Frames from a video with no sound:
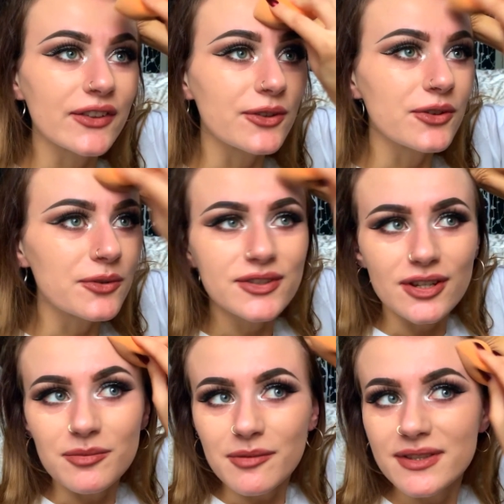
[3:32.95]
so no one's
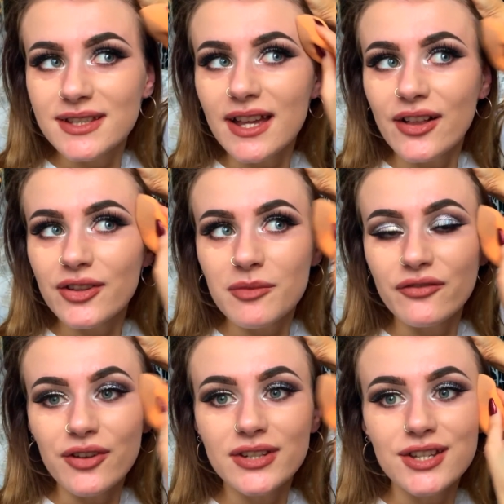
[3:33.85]
going to be able to tell that my
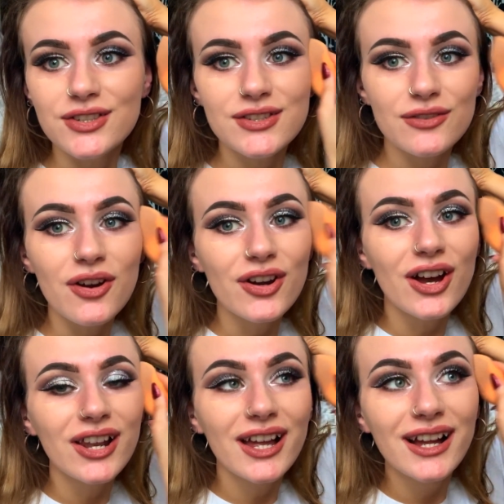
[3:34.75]
foundation's the wrong
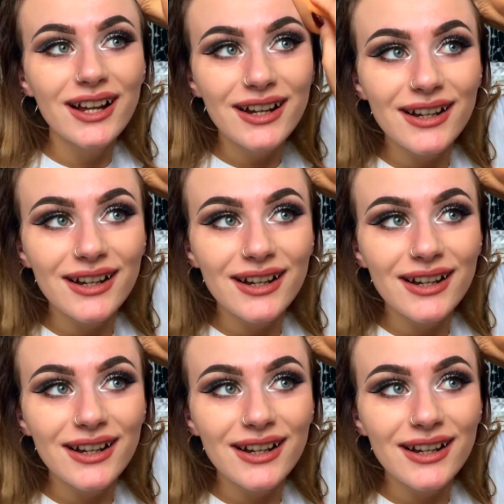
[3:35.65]
colour.